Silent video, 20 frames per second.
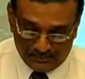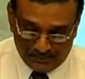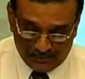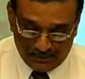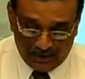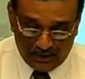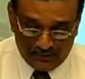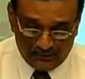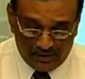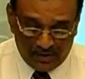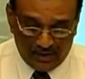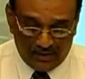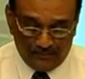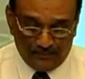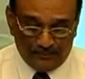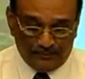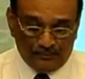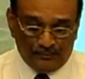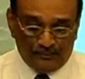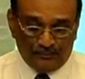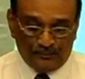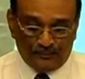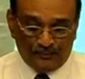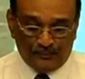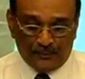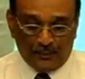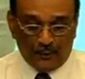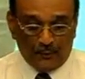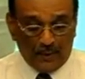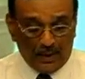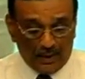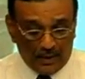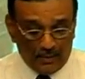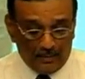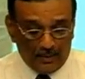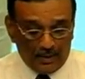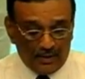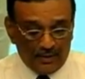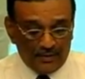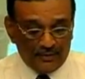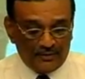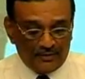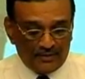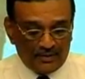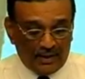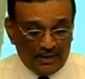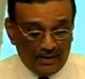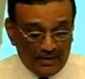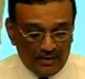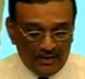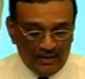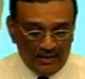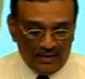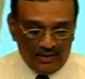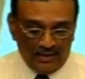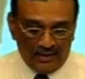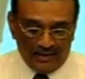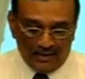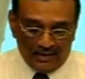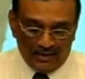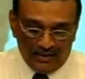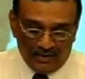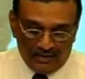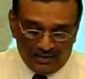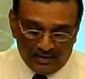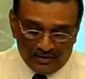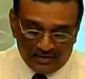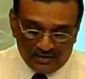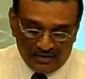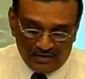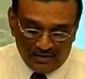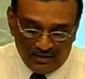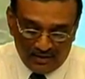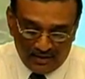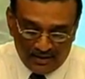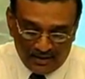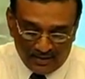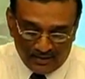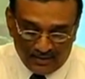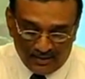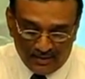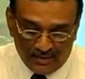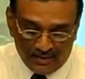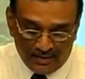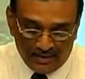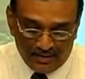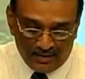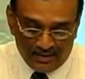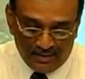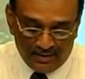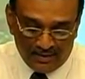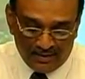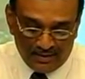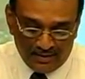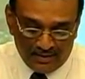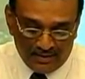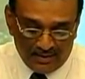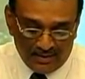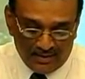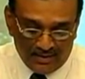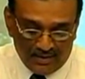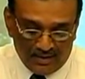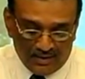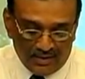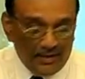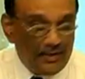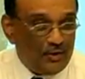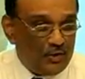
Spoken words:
gave the welcome address, and interestingly, he